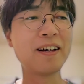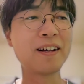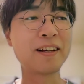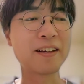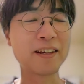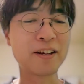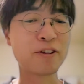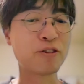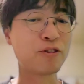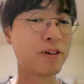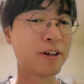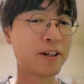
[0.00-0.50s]

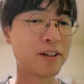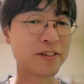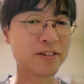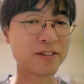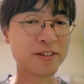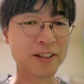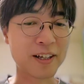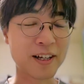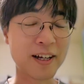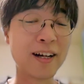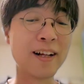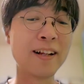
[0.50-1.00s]
get
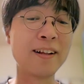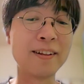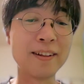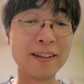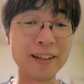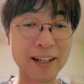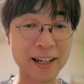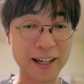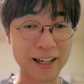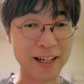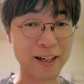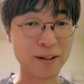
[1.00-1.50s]
us
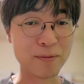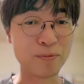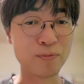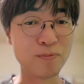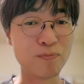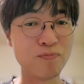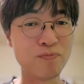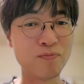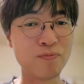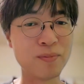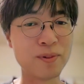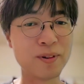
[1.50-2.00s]

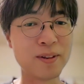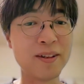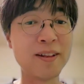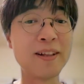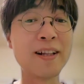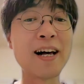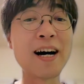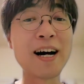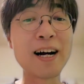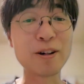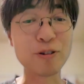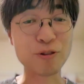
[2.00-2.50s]
alarm
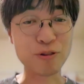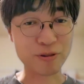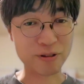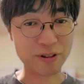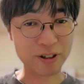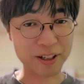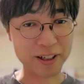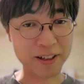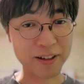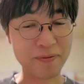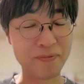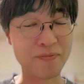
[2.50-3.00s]

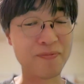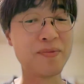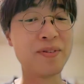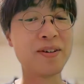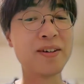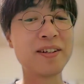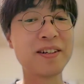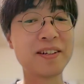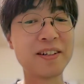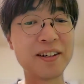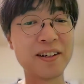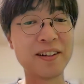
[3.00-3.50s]
loudly,
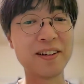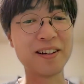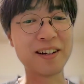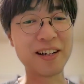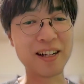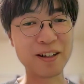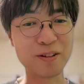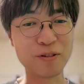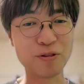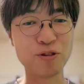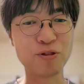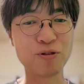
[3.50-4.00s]
very
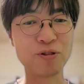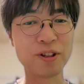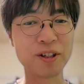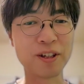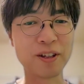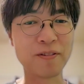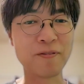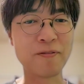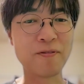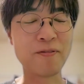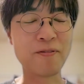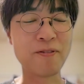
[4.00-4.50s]

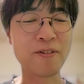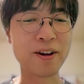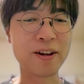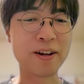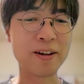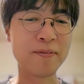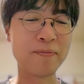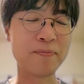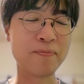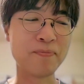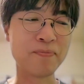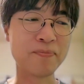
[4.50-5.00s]
loudly
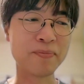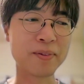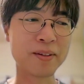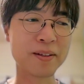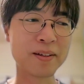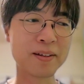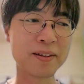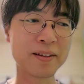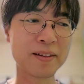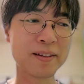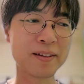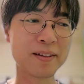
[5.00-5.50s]
when
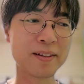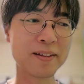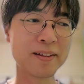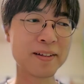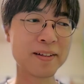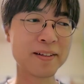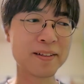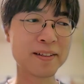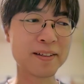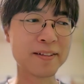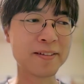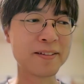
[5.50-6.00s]

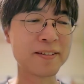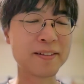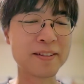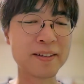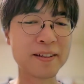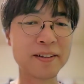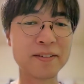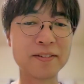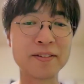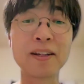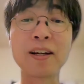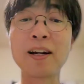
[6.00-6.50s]
these
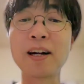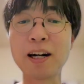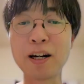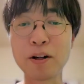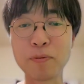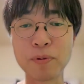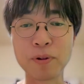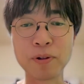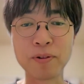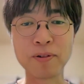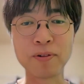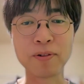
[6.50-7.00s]
things
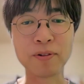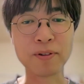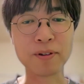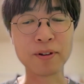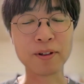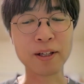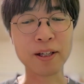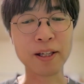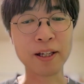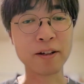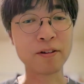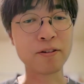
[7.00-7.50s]
happen,
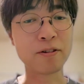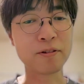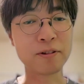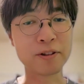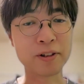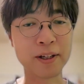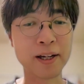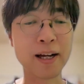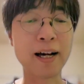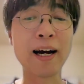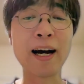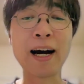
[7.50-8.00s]

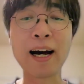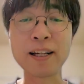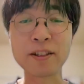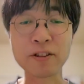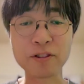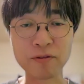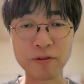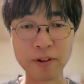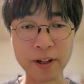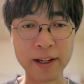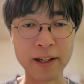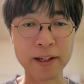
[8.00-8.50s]
including
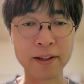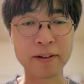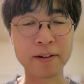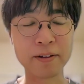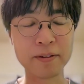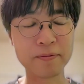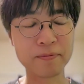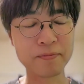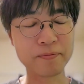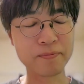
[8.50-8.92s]
earthquake.